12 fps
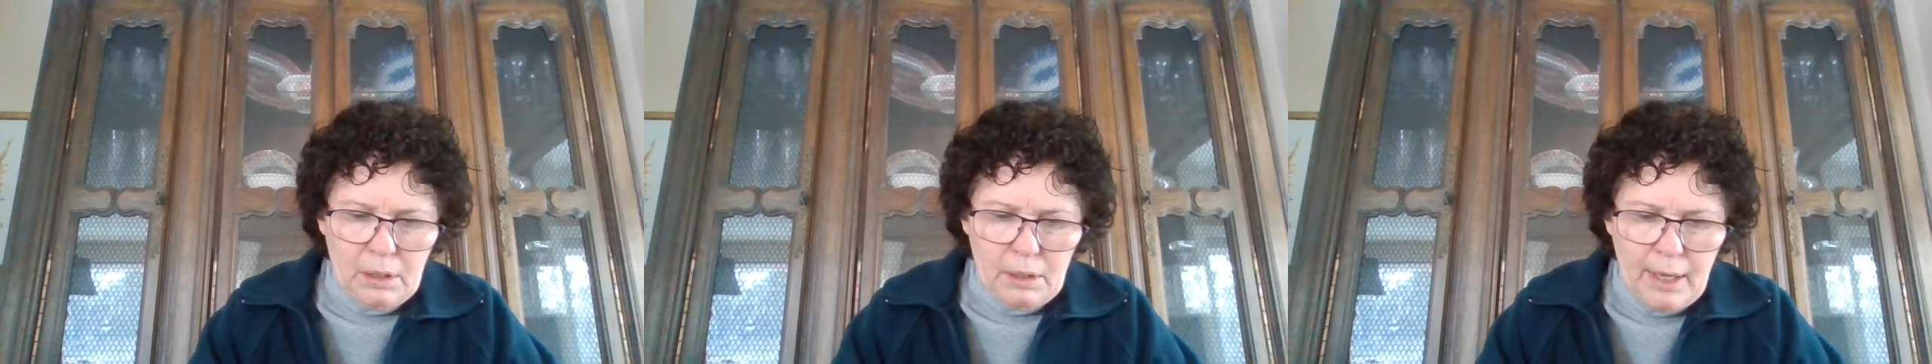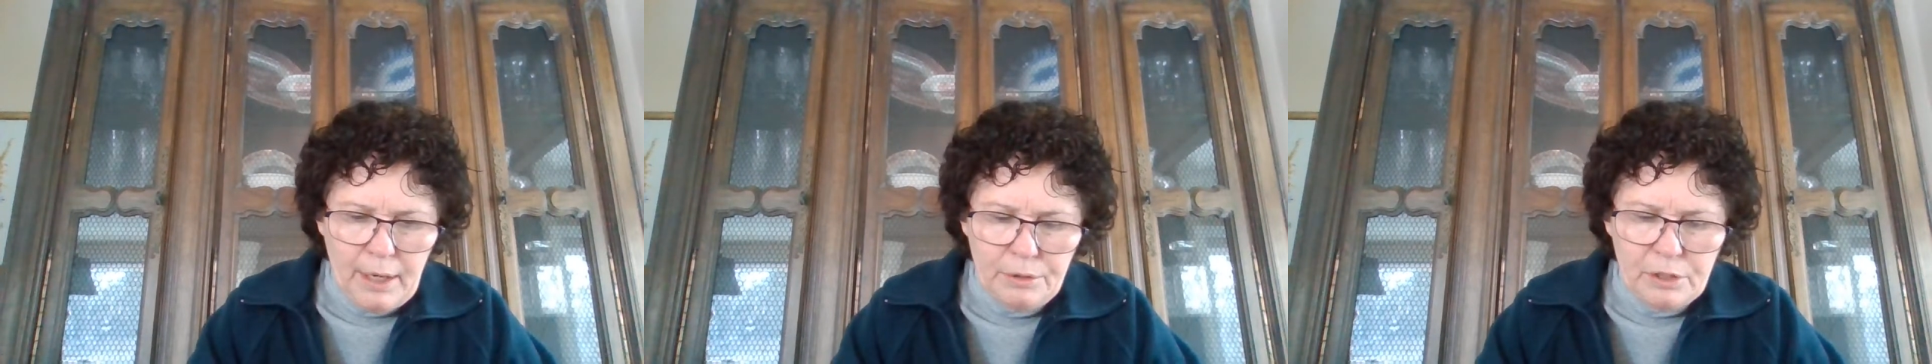
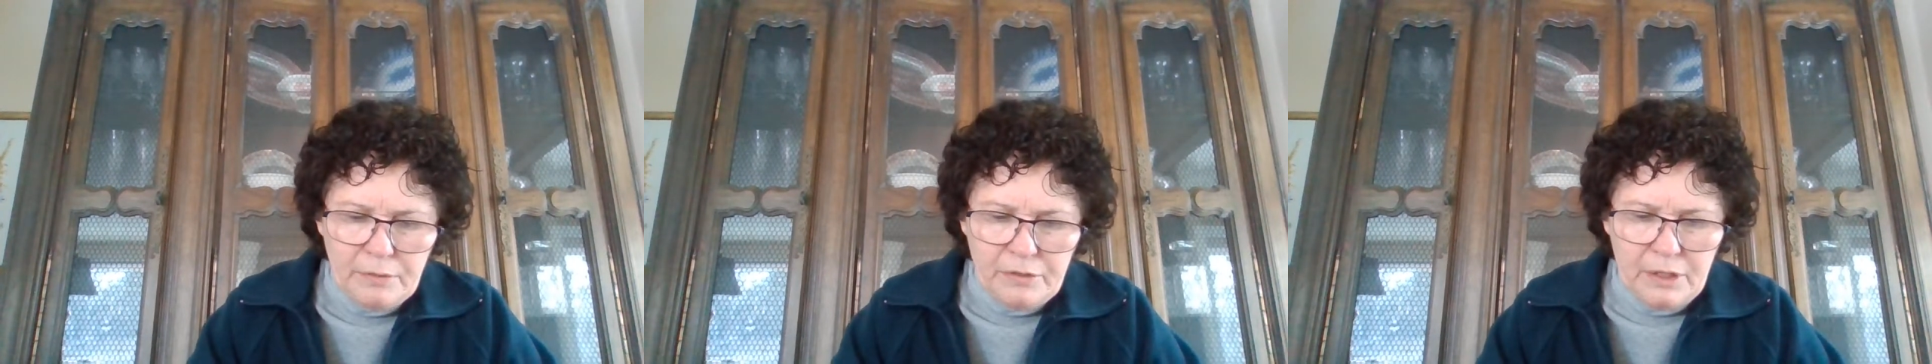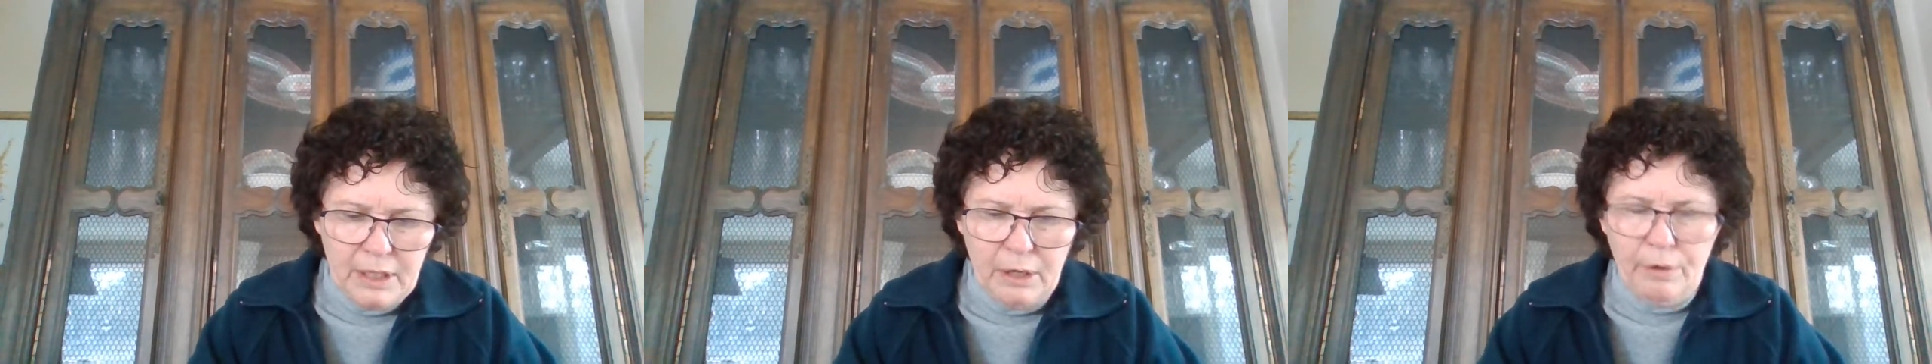The House of
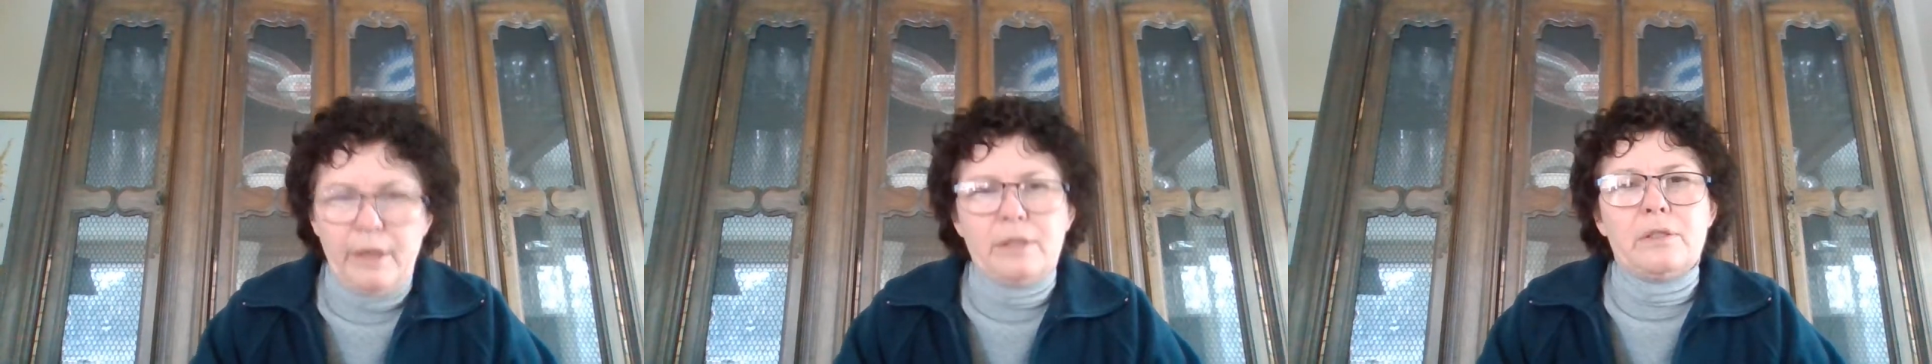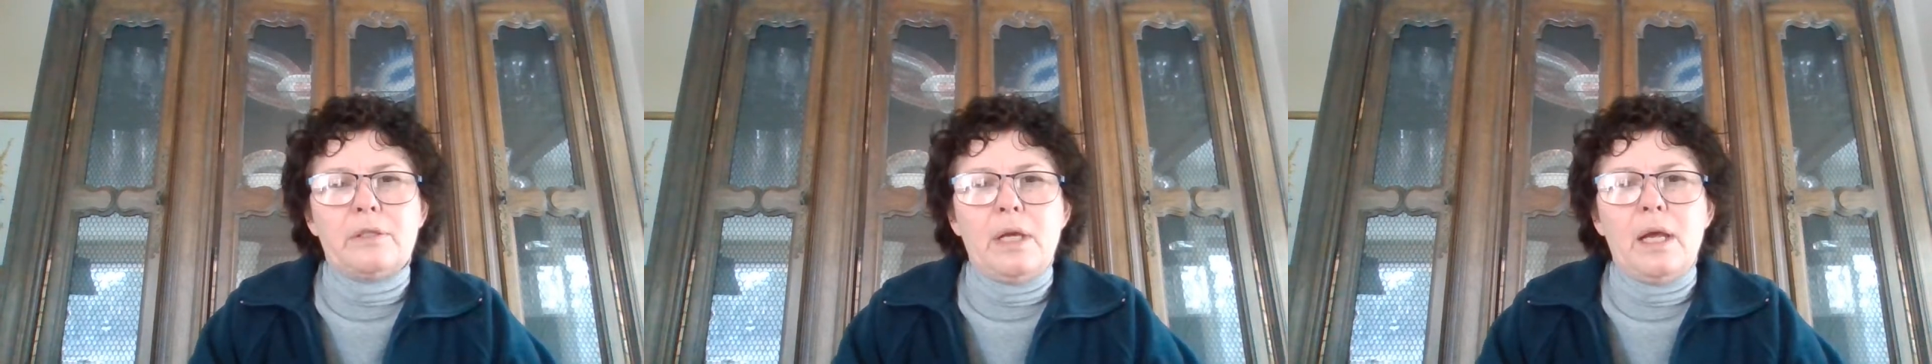
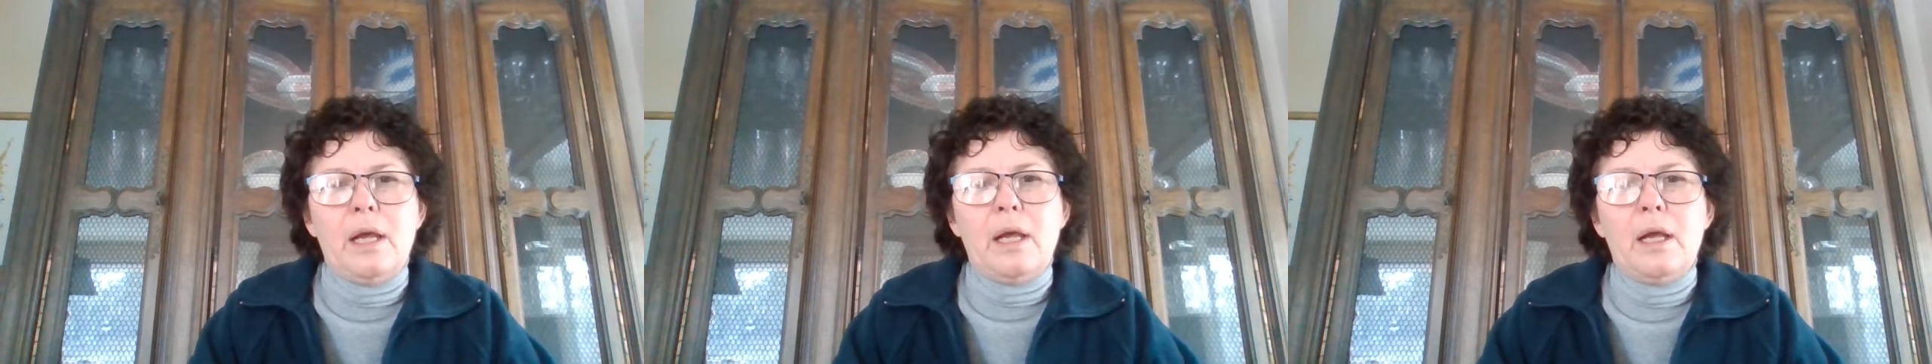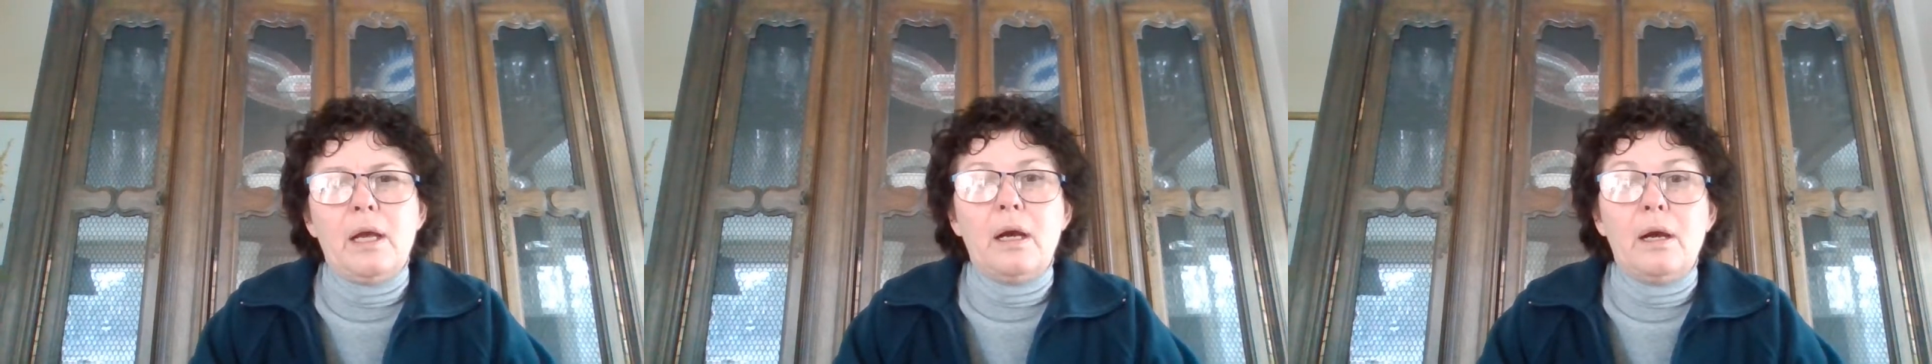Secrets
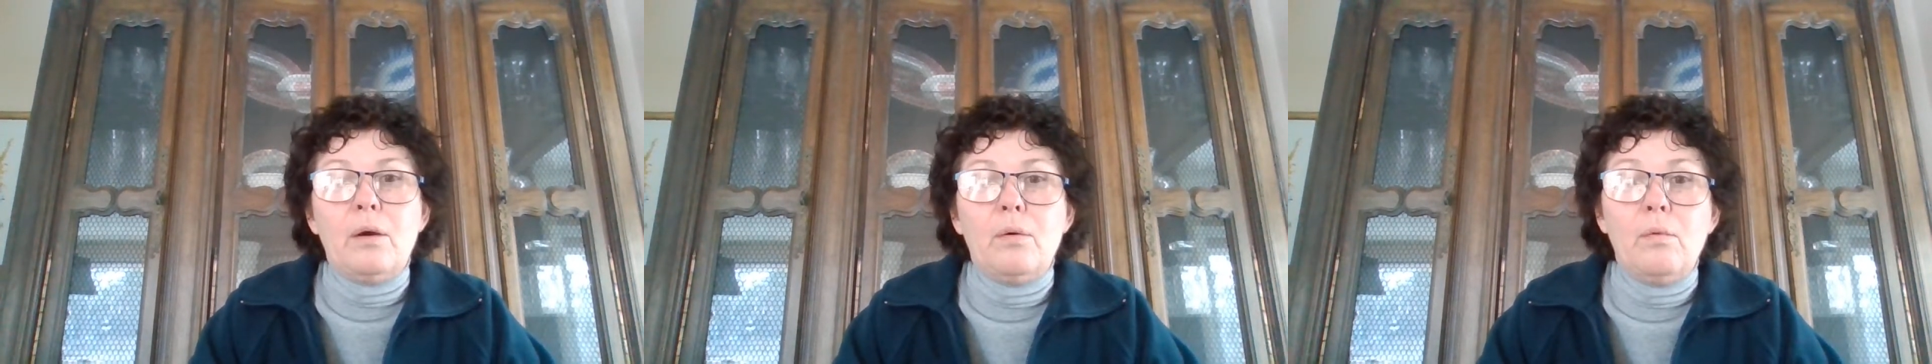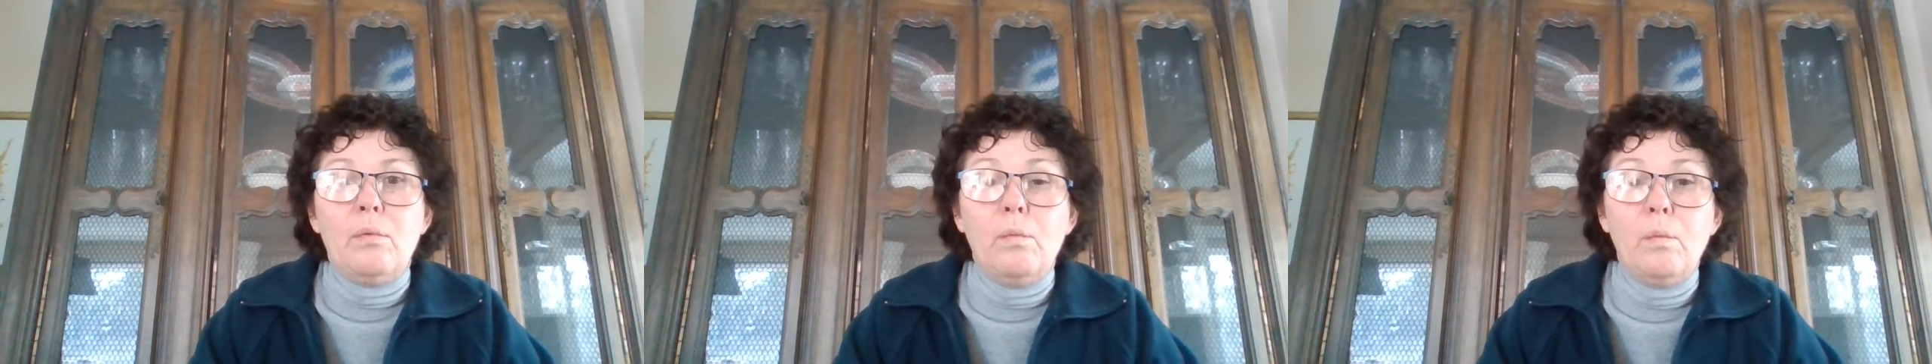
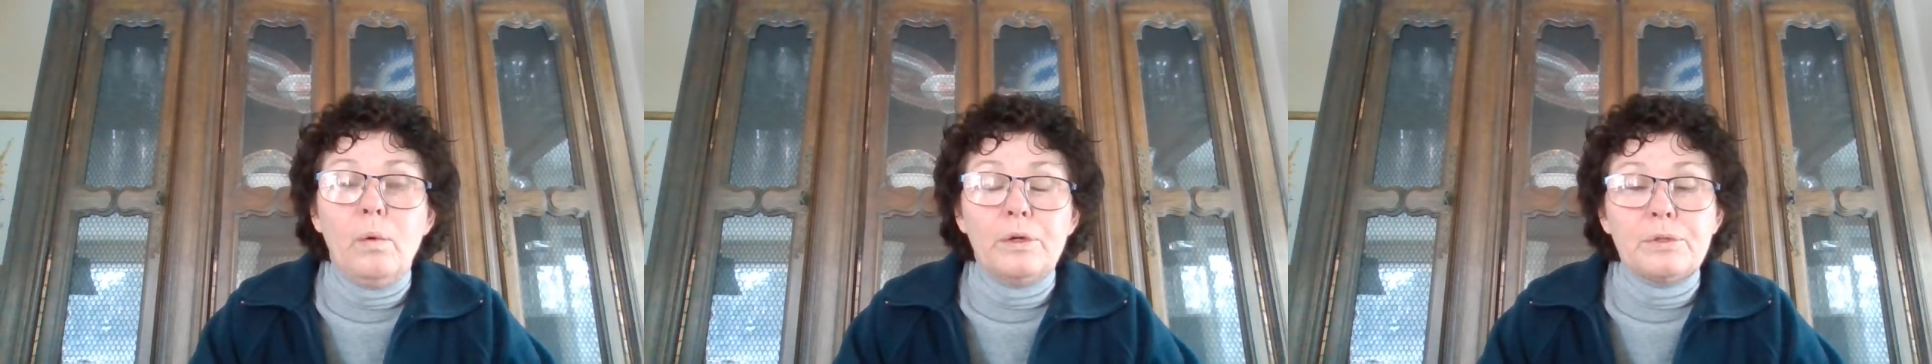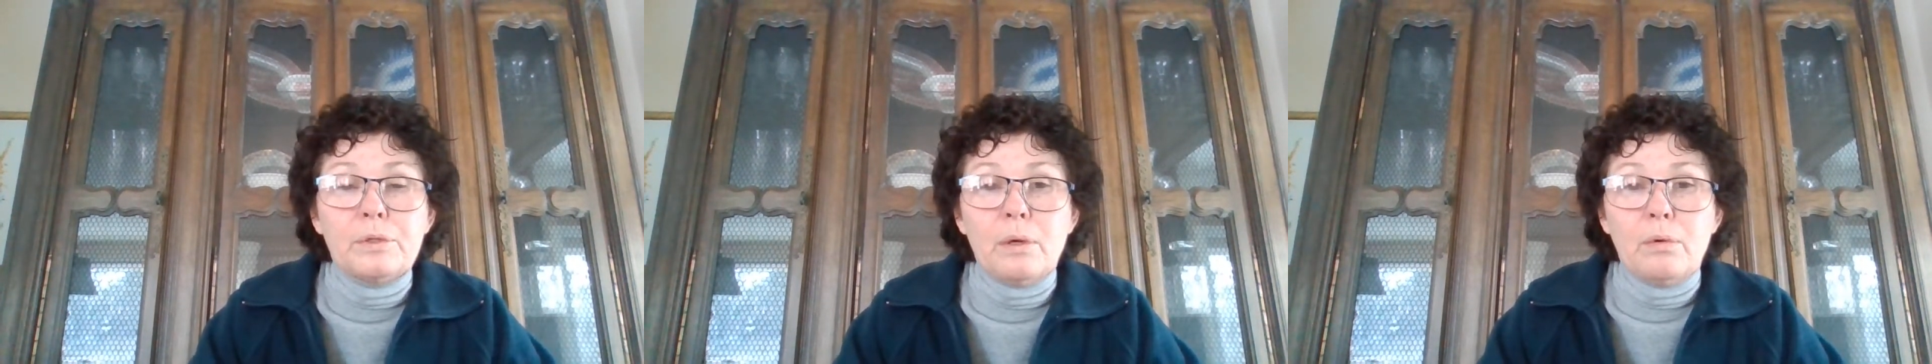
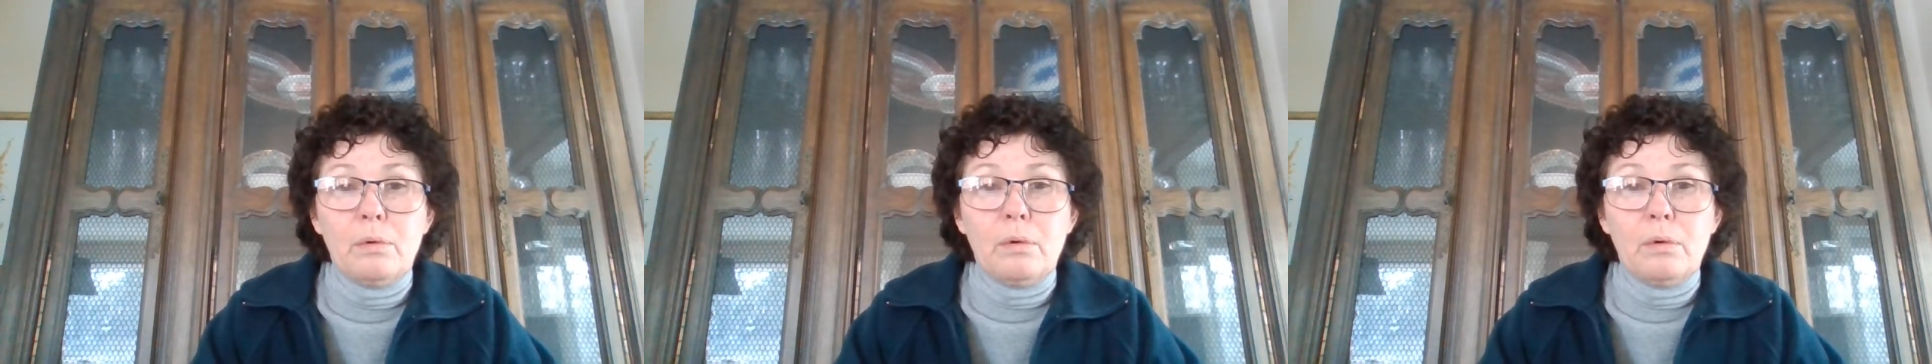was